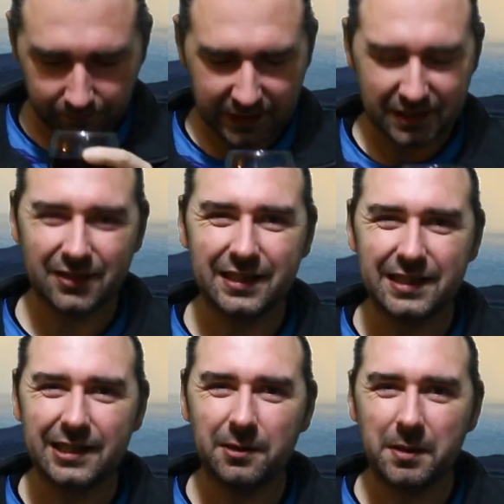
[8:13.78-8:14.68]
Still
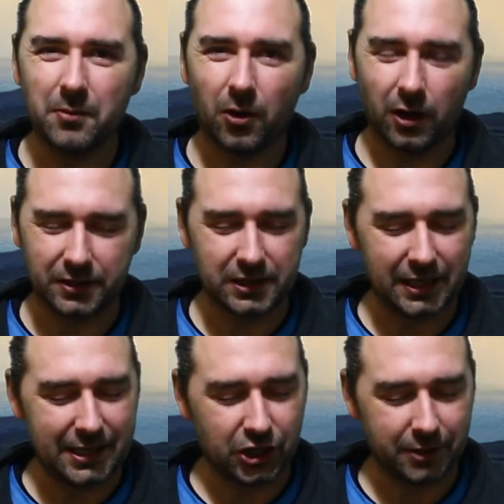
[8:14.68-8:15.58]
needs a little bit more
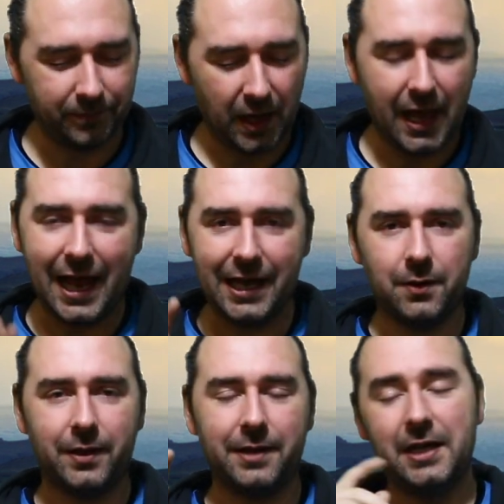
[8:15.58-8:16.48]
oxygenation.
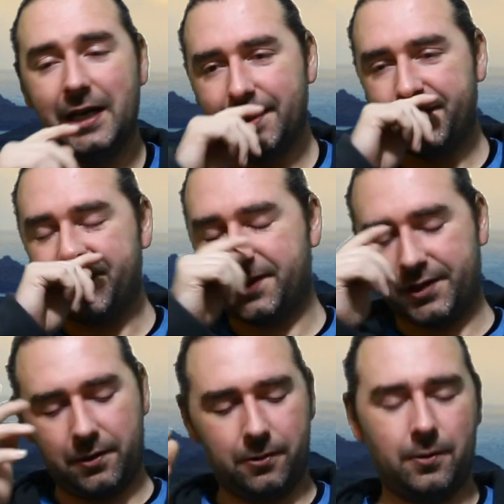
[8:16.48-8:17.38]
Anyway,
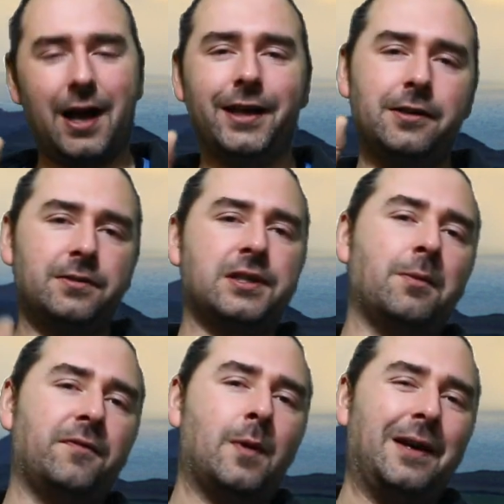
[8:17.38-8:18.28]
so I know
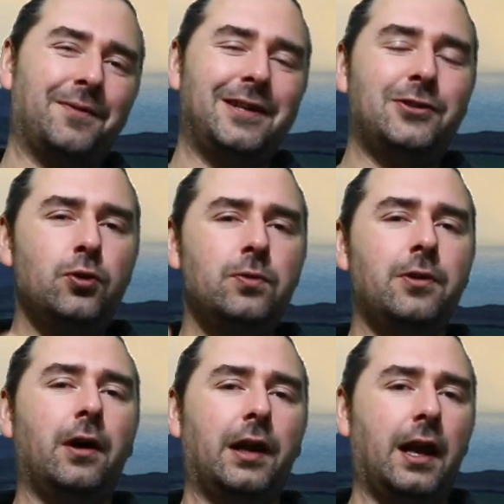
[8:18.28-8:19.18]
some of you out there do
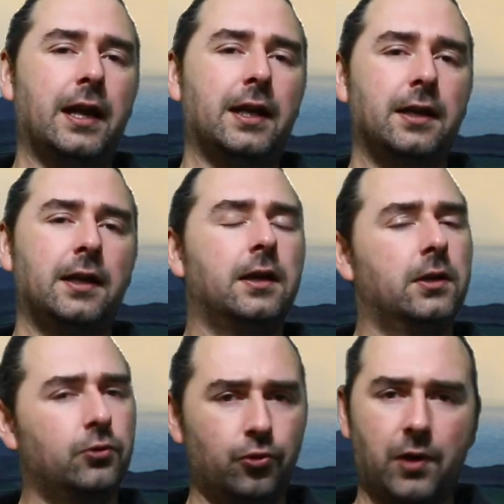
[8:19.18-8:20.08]
not like
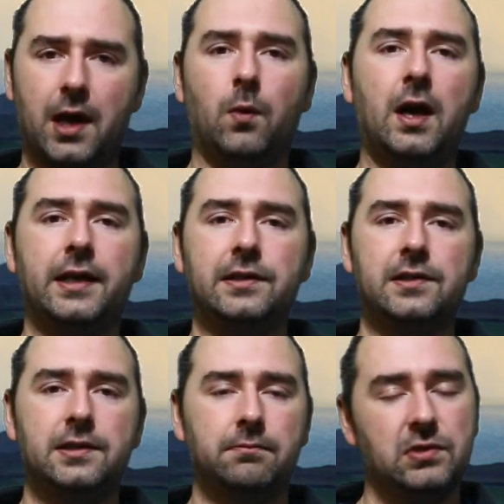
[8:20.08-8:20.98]
dry
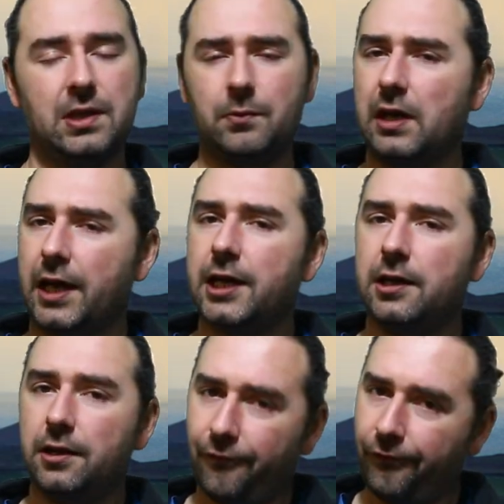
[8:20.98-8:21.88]
wines. Some of you
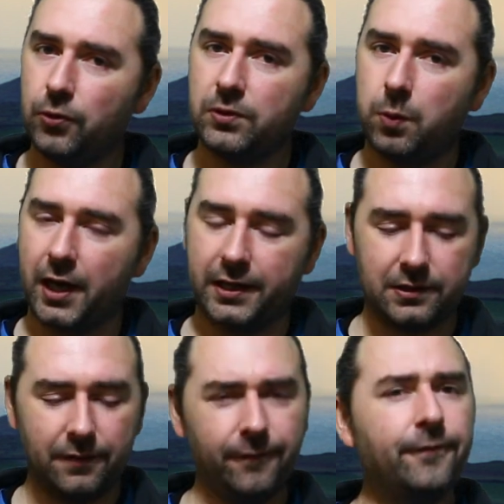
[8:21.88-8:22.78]
like fruit
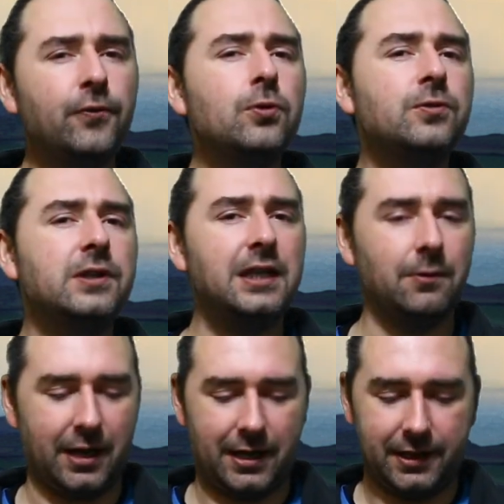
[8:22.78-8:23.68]
wines. Fruity
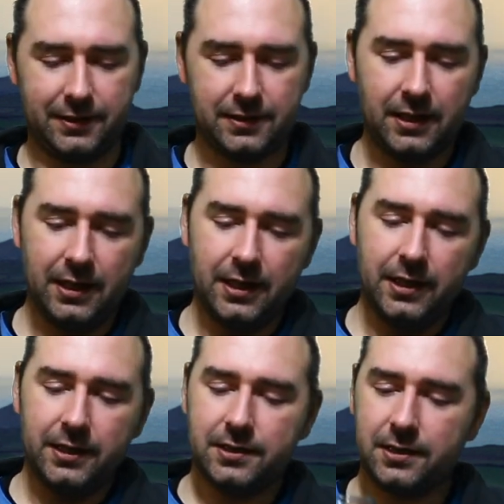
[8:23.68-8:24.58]
wines.
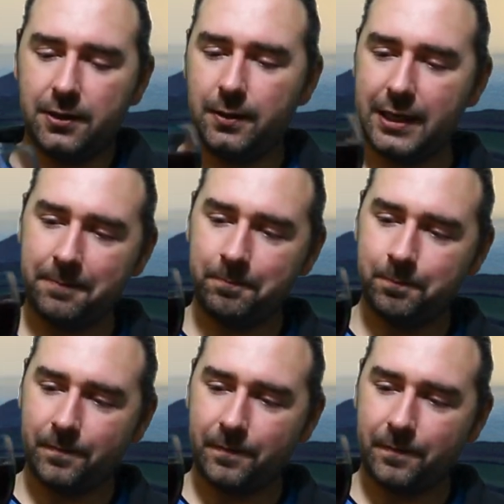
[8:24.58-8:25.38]
So